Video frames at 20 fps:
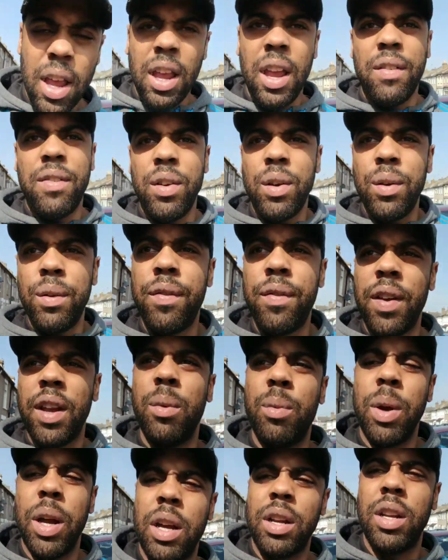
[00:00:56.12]
if you
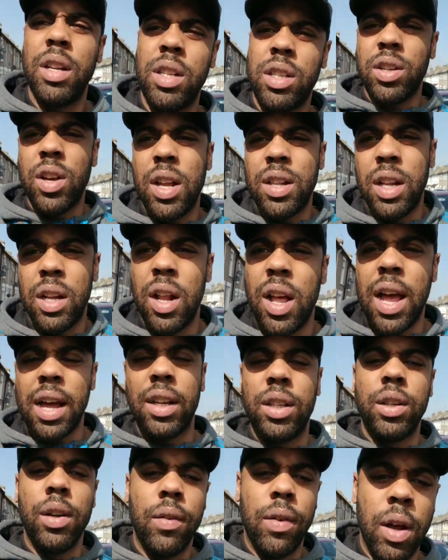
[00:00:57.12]
think we're going to sign the
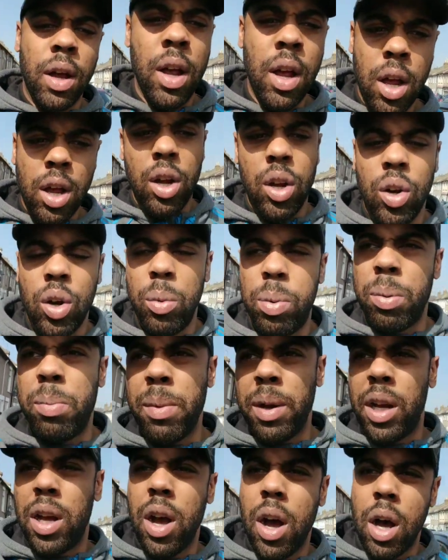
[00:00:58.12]
likes of
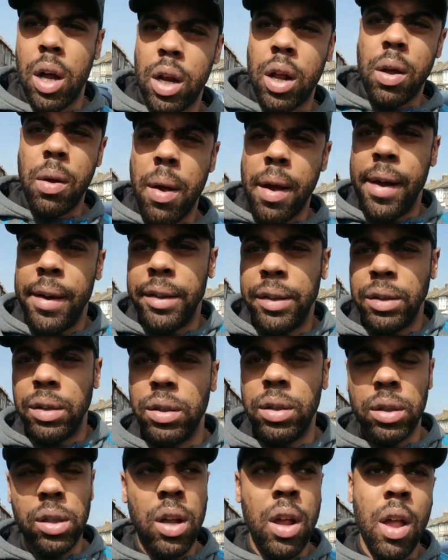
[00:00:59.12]
Upamecano,
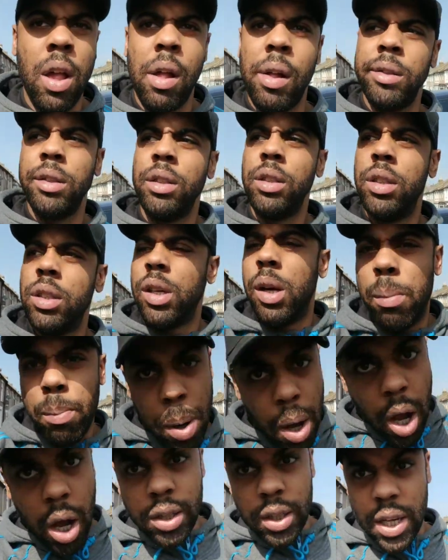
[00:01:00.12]

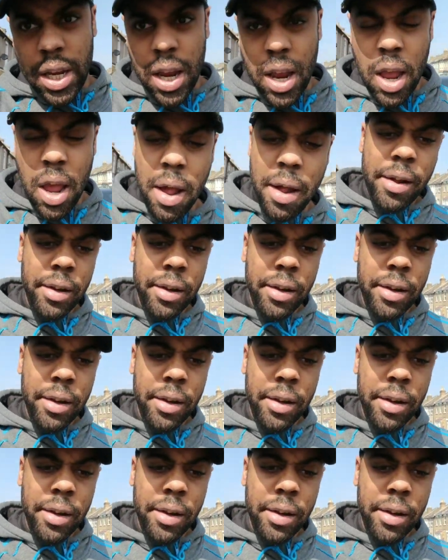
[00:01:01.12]
Partey,